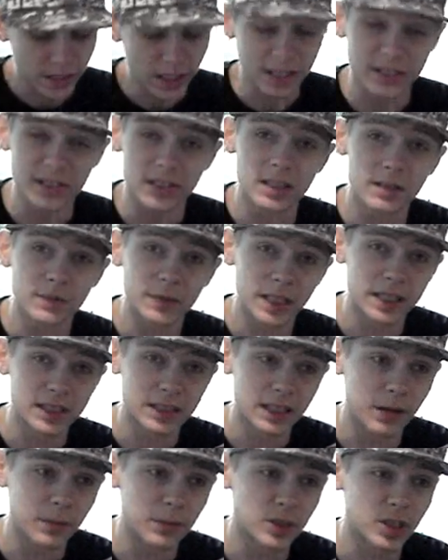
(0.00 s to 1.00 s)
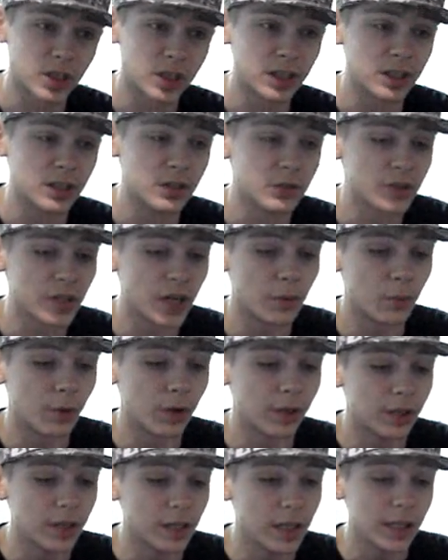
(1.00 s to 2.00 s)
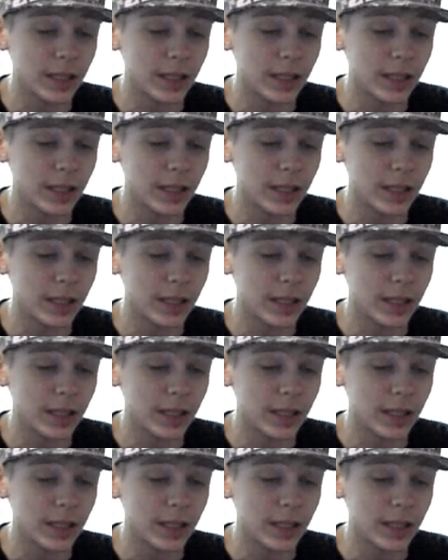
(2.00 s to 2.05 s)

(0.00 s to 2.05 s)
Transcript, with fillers: in case this ever gets damaged, I can use that one.